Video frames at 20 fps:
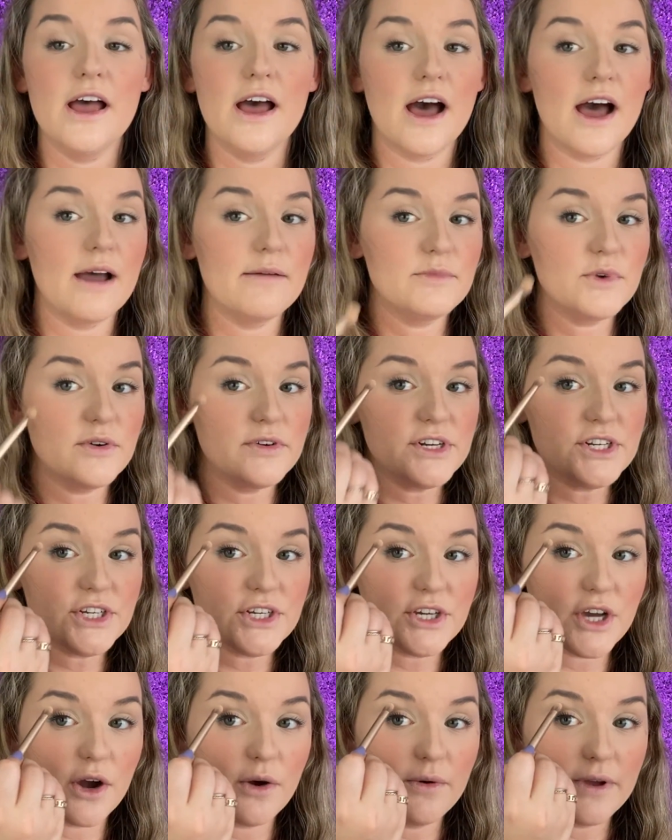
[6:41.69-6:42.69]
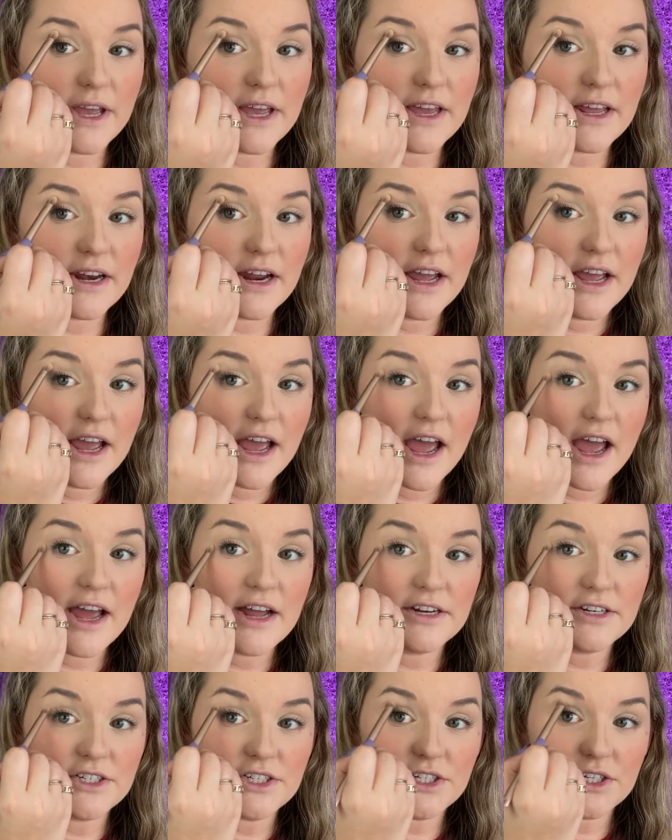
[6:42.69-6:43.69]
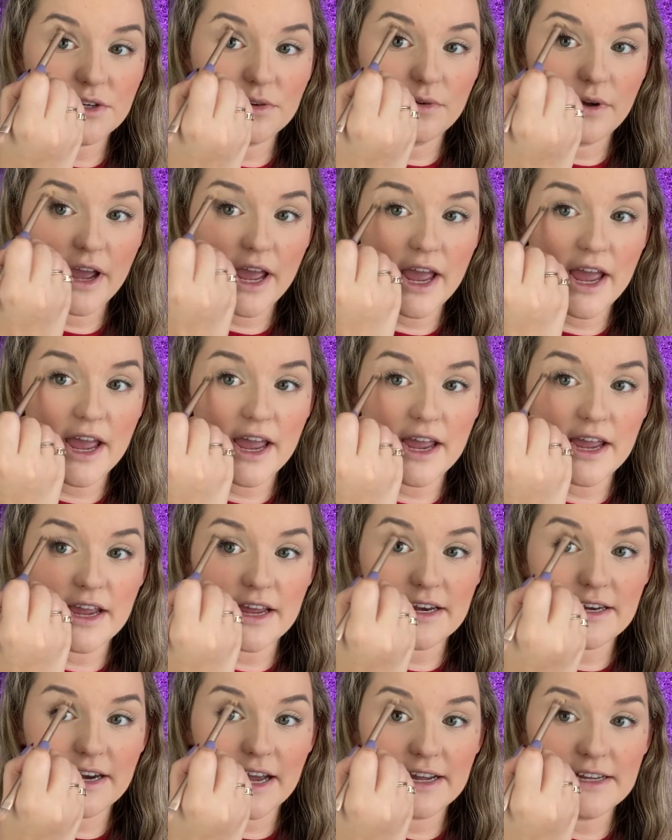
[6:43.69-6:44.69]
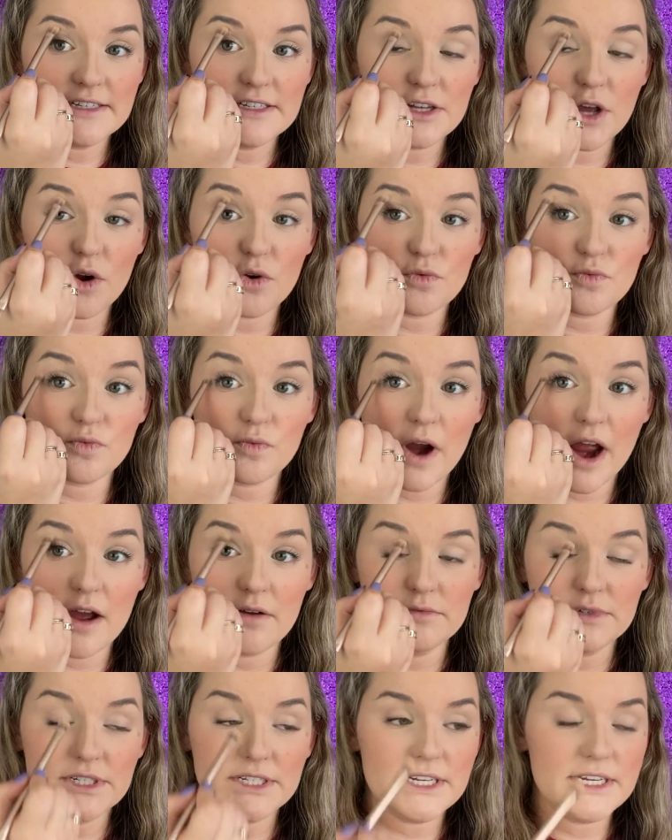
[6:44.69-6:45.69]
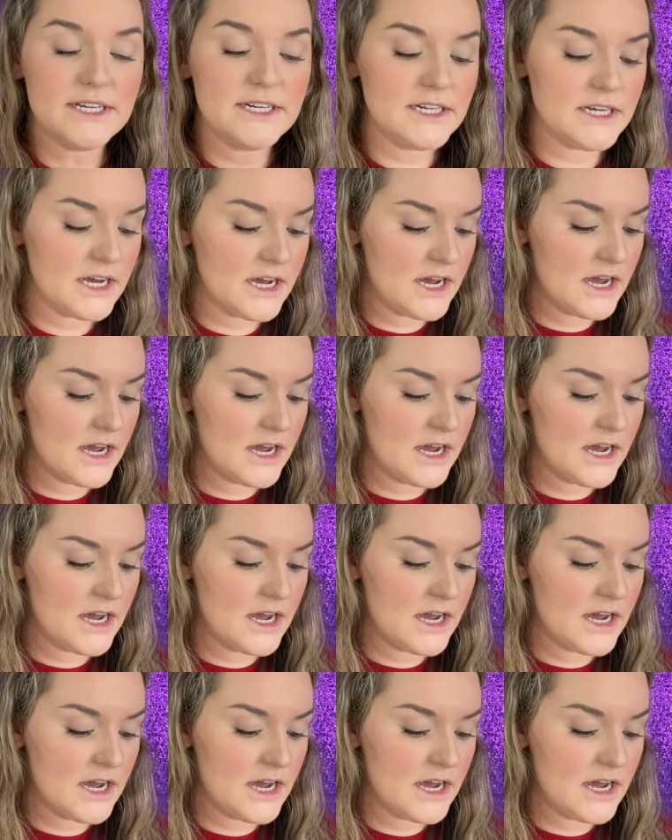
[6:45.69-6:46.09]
I'm going to go in and do a nice rounded